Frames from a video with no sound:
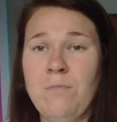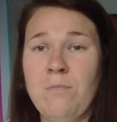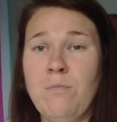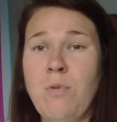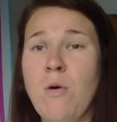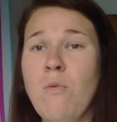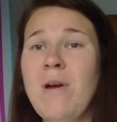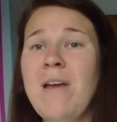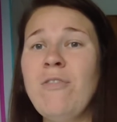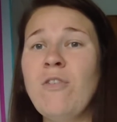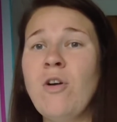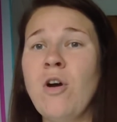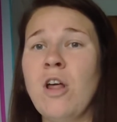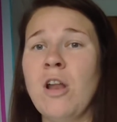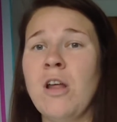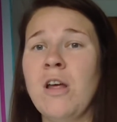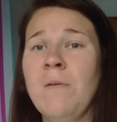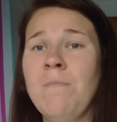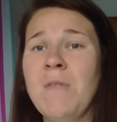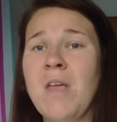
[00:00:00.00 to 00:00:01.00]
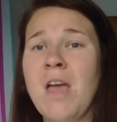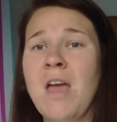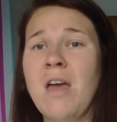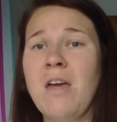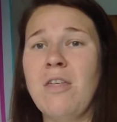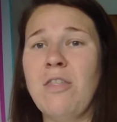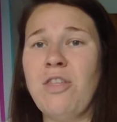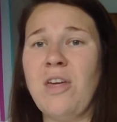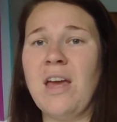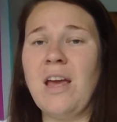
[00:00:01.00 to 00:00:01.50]
but we've got to
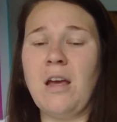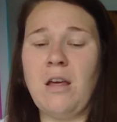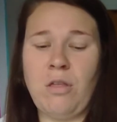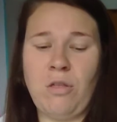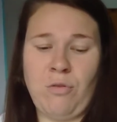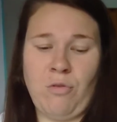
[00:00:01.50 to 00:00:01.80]
think